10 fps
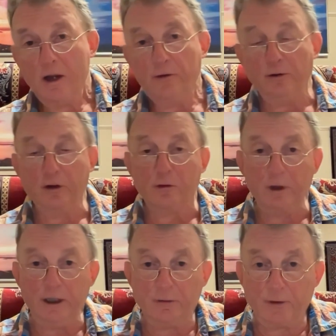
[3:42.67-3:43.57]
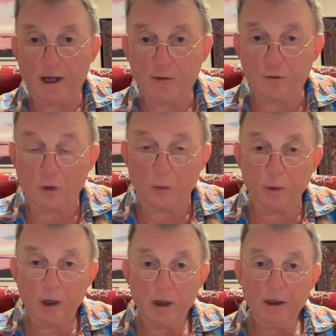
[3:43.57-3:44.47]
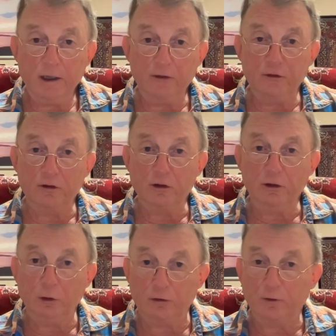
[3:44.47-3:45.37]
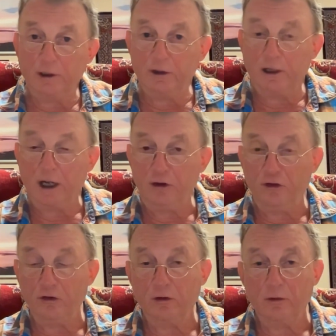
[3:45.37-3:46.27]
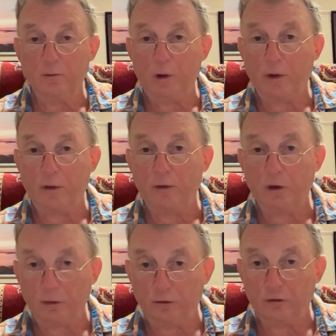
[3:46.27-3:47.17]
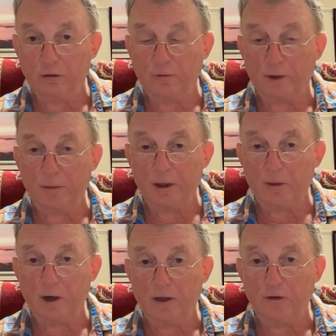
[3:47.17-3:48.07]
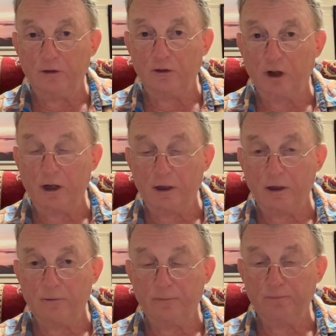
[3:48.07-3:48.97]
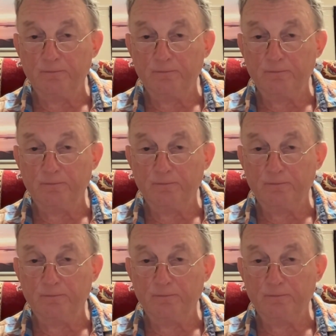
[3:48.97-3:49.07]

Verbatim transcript: the degree of that drop is a useful indication of whether the dose of MAOIs is high enough.